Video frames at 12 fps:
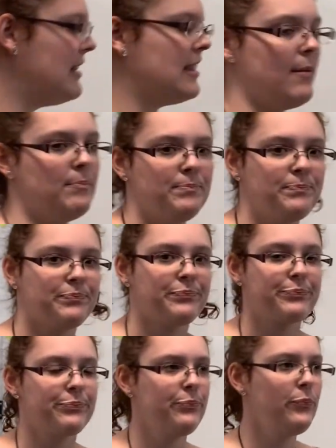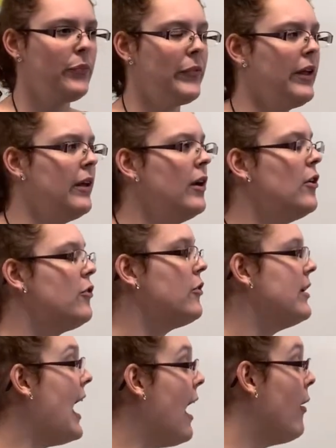need them.
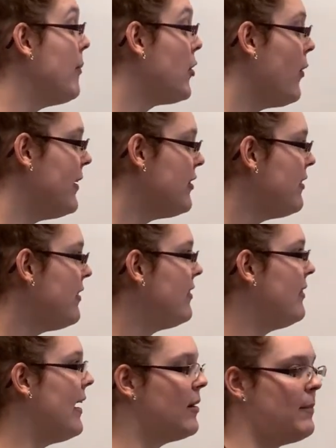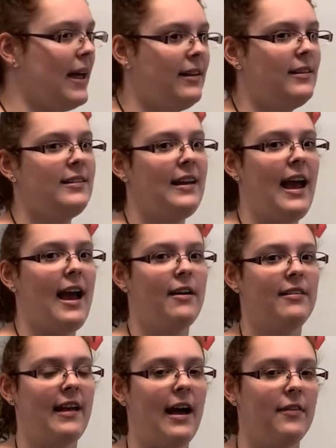So now I'm going to segment
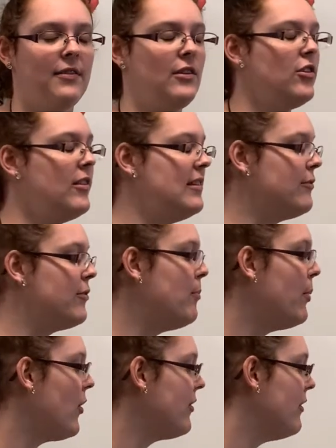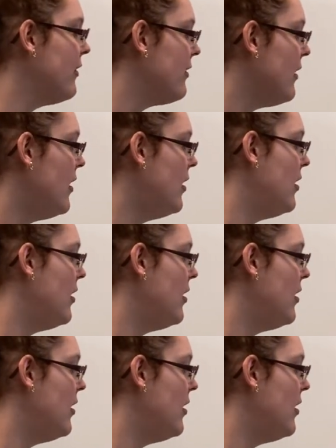our sounds into the different boxes.